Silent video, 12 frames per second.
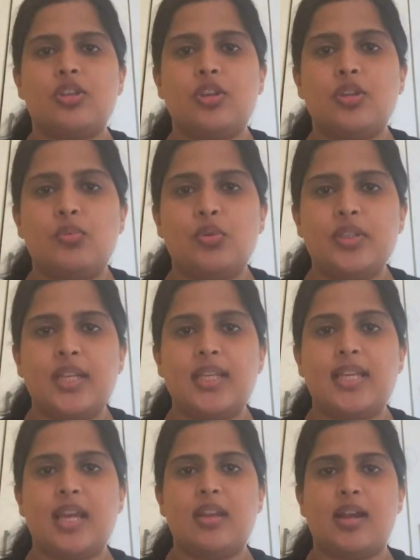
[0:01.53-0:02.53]
Good
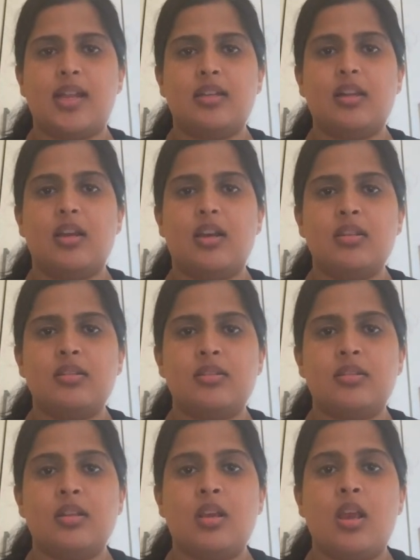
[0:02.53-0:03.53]
morning, Year 9
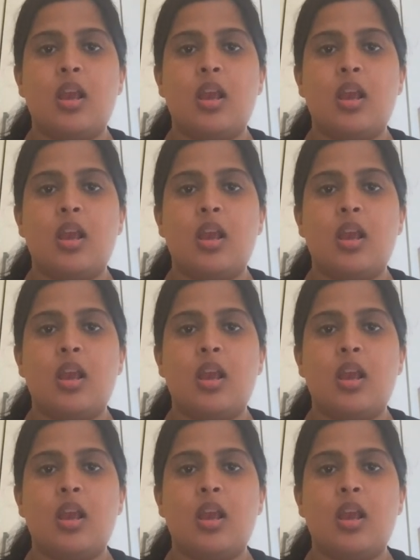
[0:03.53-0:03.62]
class.